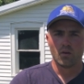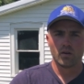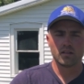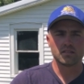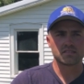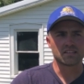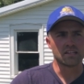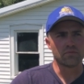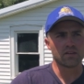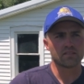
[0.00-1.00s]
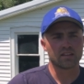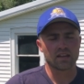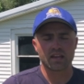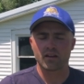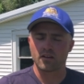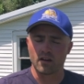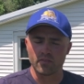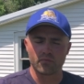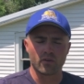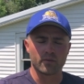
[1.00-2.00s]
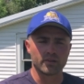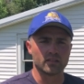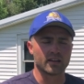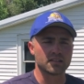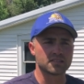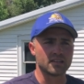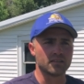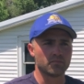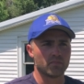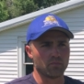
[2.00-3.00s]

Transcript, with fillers: Well, it's significant that I carry on the farming legacy.